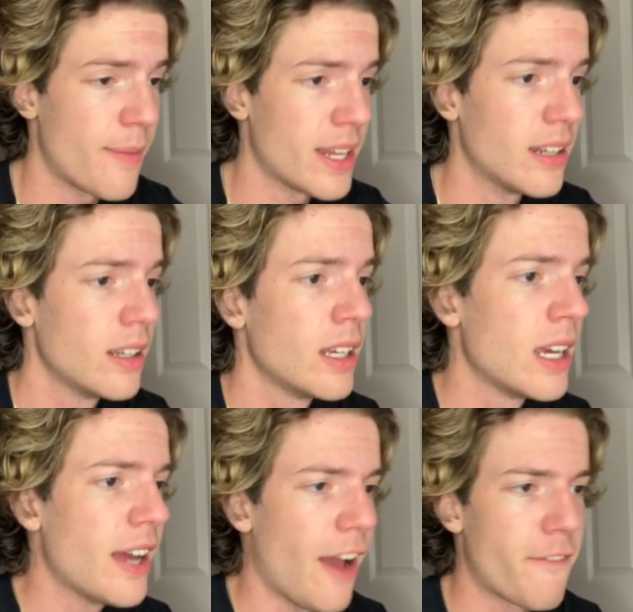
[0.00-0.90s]
I mean,
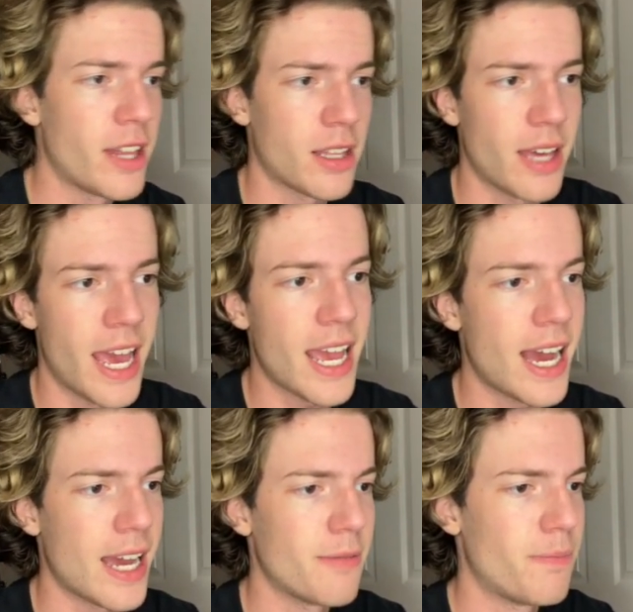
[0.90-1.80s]
I feel like
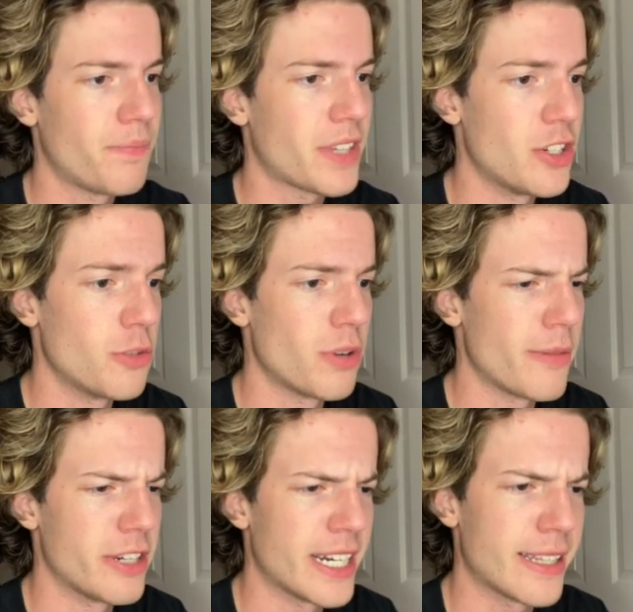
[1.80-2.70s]
AI can do
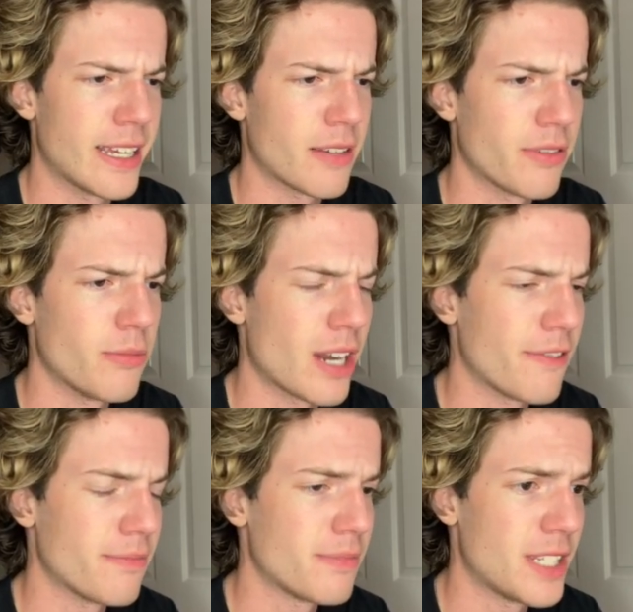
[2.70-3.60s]
pretty much anything from what
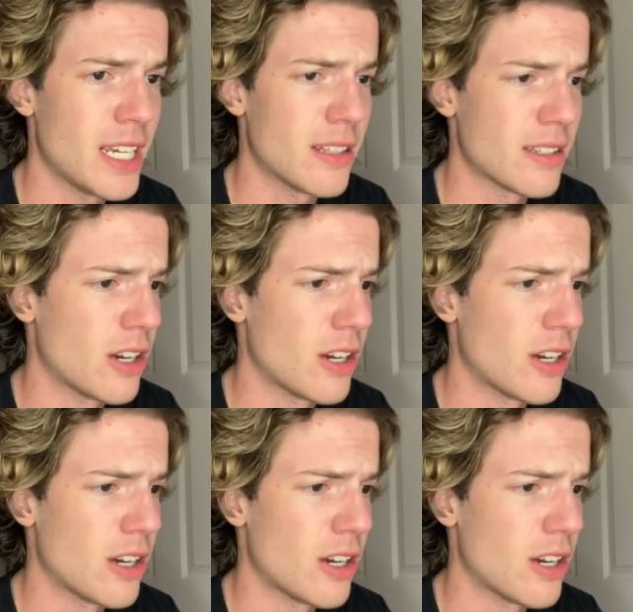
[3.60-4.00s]
I've seen.